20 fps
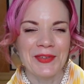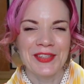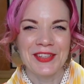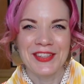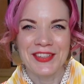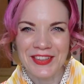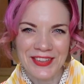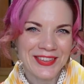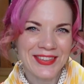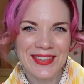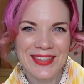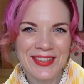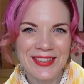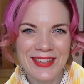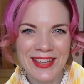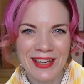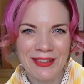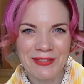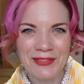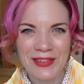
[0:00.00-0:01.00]
yarn you
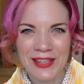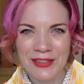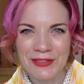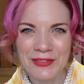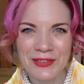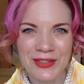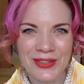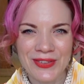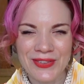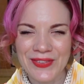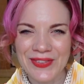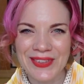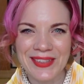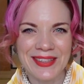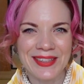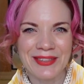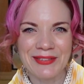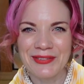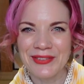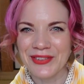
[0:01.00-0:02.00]
have left over
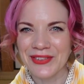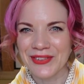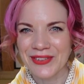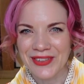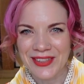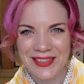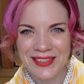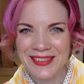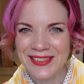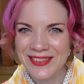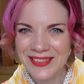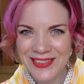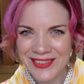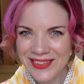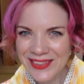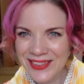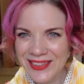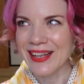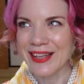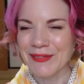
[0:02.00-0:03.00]
if you're a
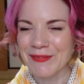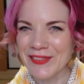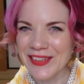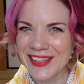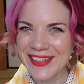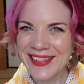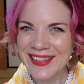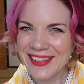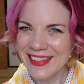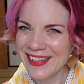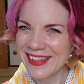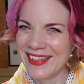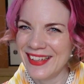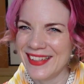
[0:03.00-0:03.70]
knitter like me.